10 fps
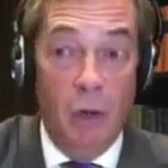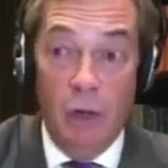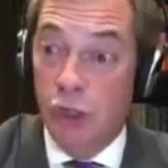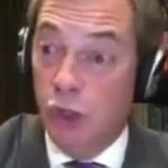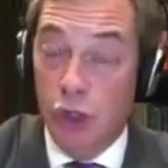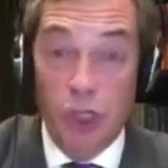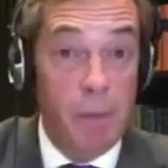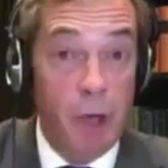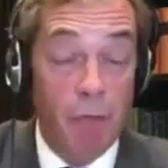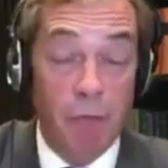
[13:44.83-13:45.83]
Should she
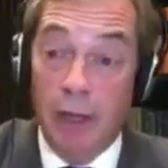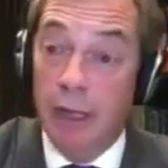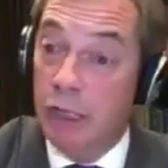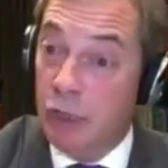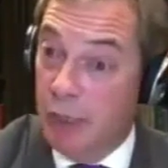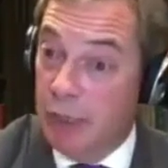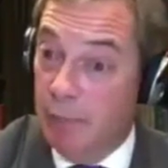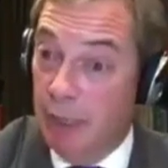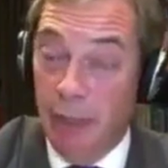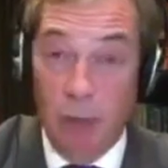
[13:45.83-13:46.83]
be offering $20
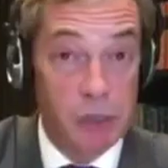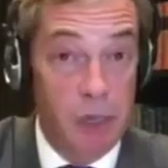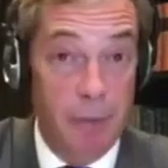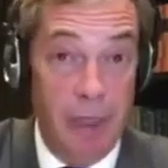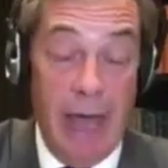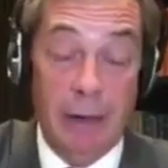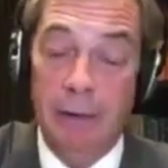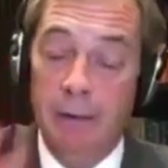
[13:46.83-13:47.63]
billion on top of that